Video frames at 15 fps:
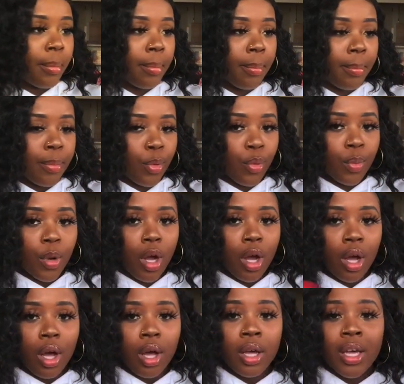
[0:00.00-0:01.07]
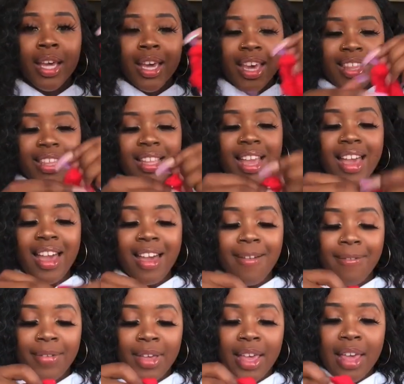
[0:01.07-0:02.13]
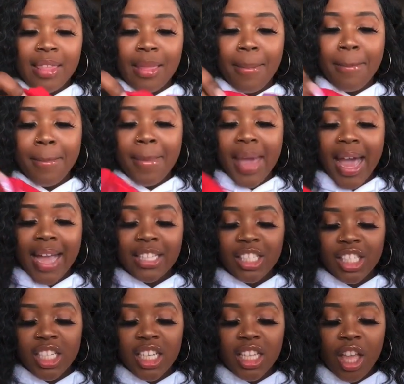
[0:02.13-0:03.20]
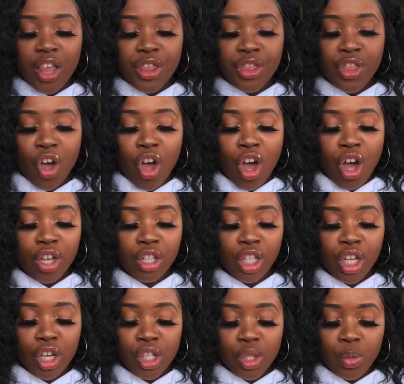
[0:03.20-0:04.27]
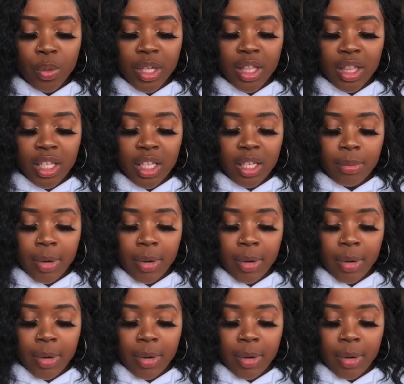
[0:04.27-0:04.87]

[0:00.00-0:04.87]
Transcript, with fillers: bra, and then I have the matching thong that goes with it.